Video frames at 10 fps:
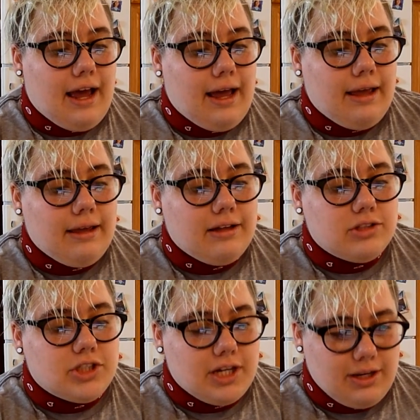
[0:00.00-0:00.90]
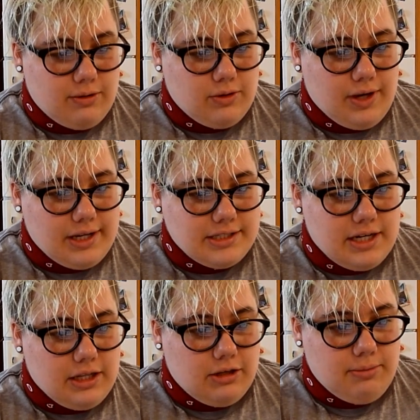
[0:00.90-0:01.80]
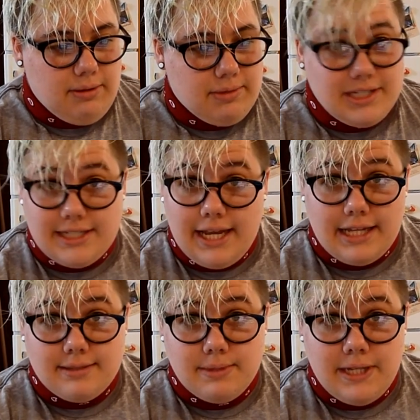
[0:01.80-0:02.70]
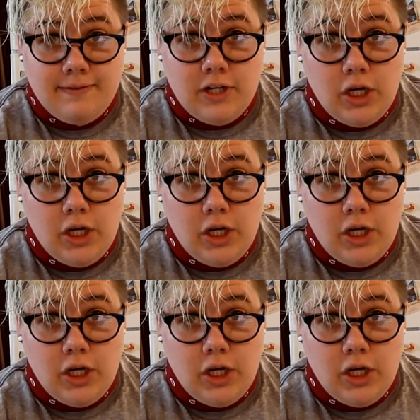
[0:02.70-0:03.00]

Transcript: I'll check in with you guys in a little bit because I got some stuff to